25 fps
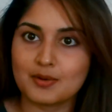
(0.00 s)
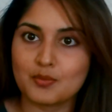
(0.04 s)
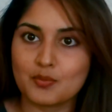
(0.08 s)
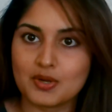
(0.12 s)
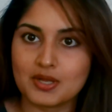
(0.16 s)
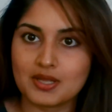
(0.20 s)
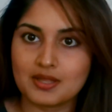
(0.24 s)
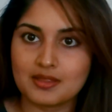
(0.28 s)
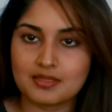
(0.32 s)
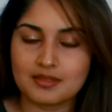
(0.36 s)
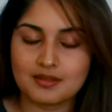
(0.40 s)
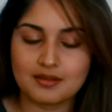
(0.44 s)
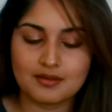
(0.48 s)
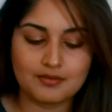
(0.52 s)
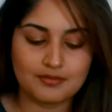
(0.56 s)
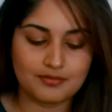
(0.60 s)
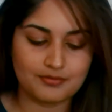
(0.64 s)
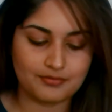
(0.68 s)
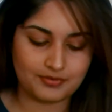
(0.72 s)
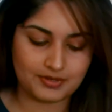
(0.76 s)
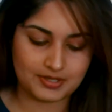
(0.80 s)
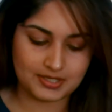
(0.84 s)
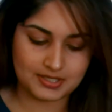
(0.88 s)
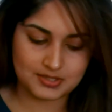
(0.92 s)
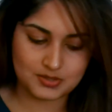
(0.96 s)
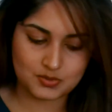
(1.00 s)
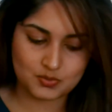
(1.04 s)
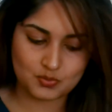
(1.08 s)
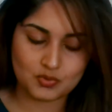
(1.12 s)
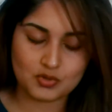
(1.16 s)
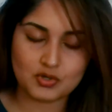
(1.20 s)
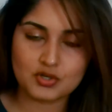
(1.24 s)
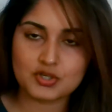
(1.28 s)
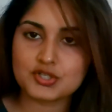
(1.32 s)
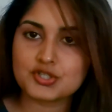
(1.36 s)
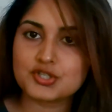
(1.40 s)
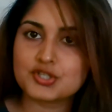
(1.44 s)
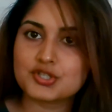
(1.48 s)
with face
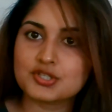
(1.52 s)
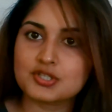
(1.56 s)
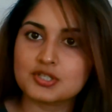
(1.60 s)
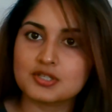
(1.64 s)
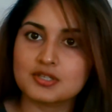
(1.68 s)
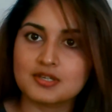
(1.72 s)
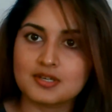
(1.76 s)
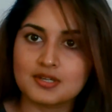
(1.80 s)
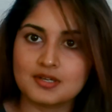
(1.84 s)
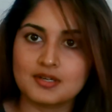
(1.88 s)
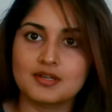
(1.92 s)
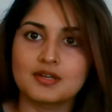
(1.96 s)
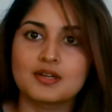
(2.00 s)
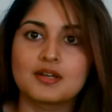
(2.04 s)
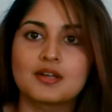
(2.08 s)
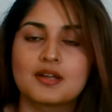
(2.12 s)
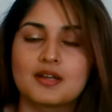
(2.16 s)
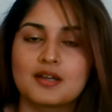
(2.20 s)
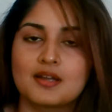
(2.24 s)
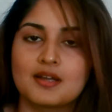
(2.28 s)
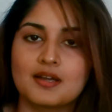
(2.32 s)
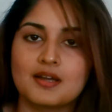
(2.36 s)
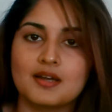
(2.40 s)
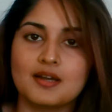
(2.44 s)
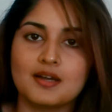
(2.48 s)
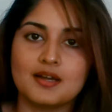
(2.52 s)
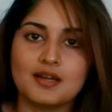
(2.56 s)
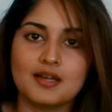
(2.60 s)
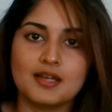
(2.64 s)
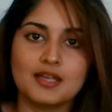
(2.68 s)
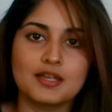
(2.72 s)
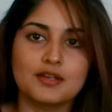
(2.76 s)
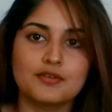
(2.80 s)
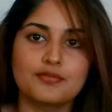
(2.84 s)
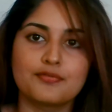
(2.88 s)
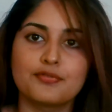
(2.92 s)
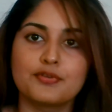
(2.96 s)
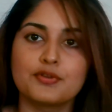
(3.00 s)
wash
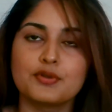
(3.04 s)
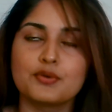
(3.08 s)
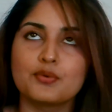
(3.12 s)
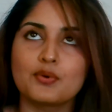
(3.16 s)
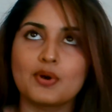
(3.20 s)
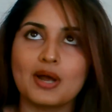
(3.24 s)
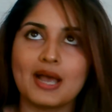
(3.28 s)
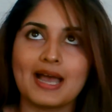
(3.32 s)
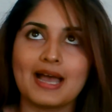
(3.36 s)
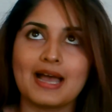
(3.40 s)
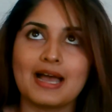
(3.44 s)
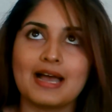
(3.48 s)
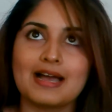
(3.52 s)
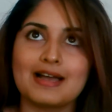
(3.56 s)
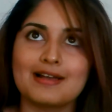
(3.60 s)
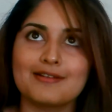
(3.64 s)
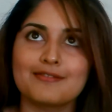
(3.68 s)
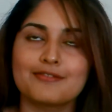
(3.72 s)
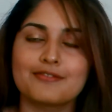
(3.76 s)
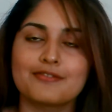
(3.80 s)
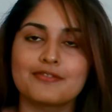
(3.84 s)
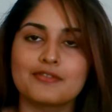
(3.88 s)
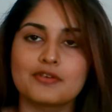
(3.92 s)
if you have